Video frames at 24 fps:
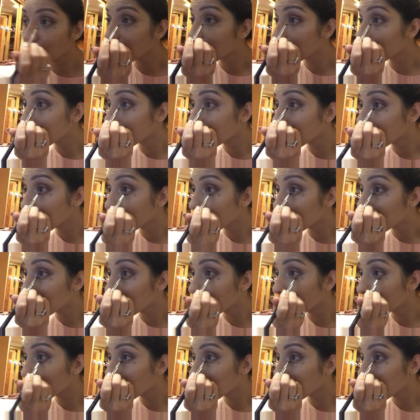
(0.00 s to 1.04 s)
from the
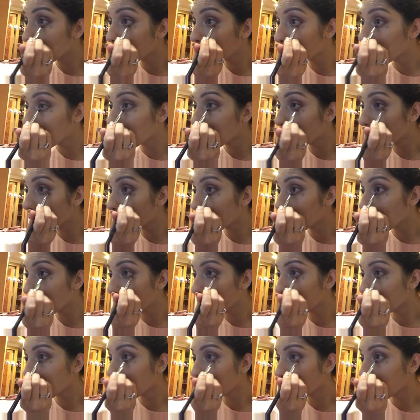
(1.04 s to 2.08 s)
Naked 3
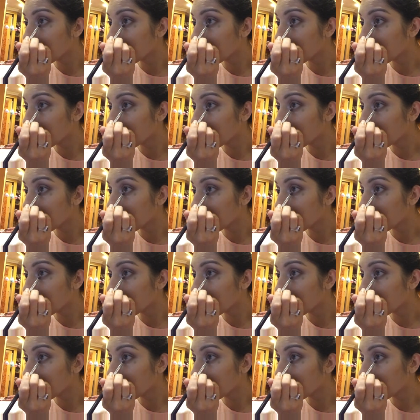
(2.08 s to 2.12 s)
palette